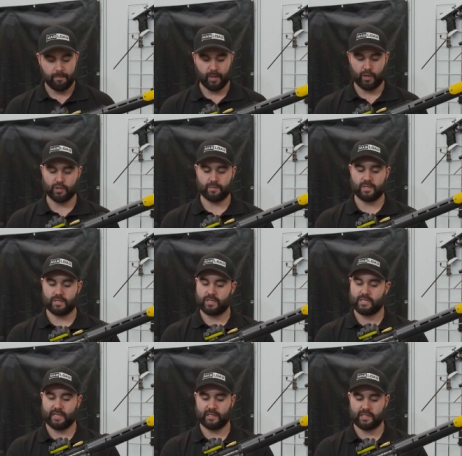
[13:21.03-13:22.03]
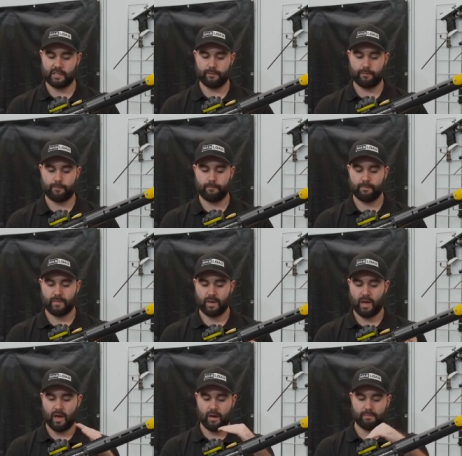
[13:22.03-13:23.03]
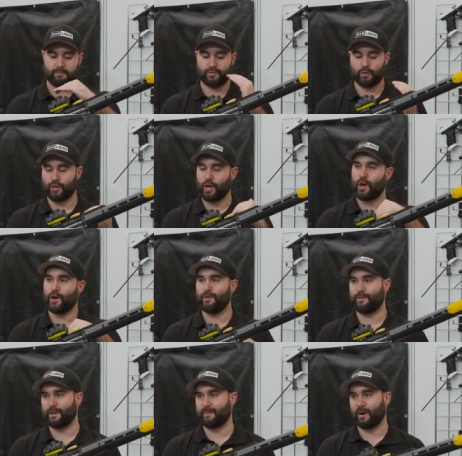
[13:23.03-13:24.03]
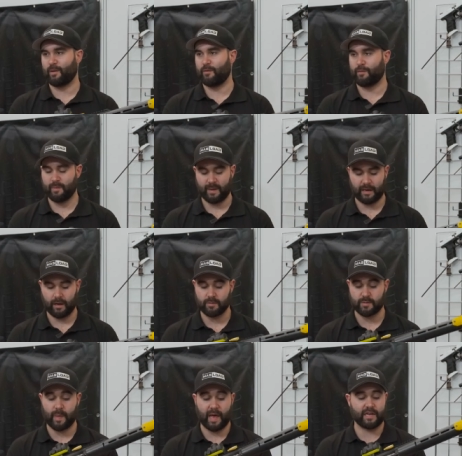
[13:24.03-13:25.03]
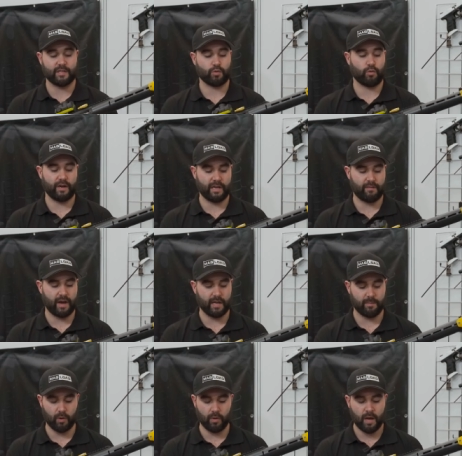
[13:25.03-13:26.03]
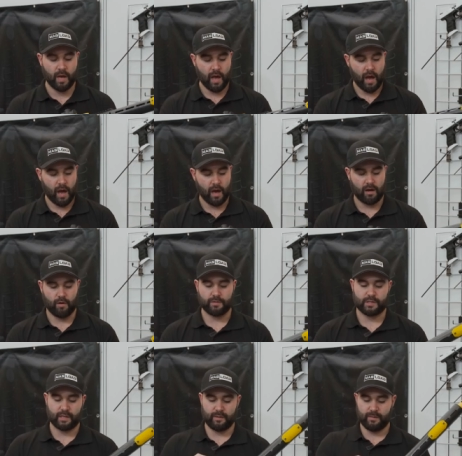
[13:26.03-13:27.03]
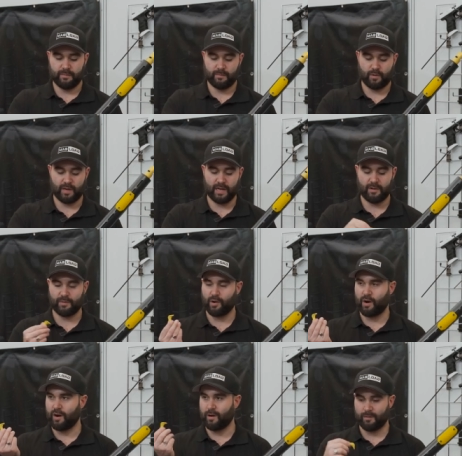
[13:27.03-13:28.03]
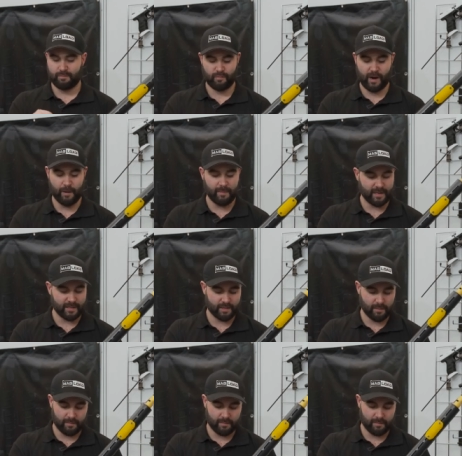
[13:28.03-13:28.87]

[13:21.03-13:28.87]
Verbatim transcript: because of the distinctive uh, sort of curve in the Magwell from the Battle Arms. But that is already available. Uh, obviously on here we've got our rail mount,